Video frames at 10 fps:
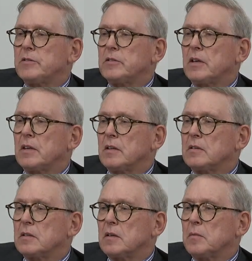say
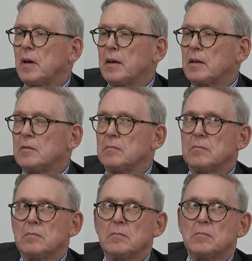that I can
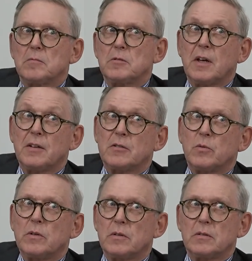stand as a
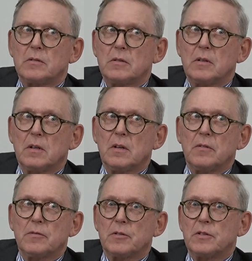witness
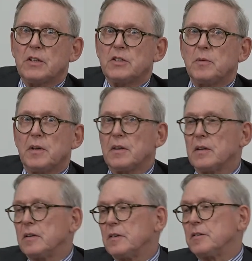for testimony
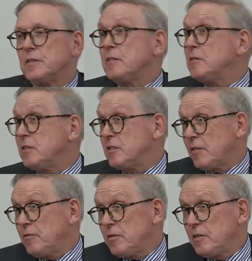that in her
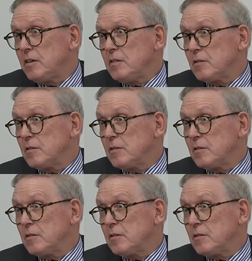97th year or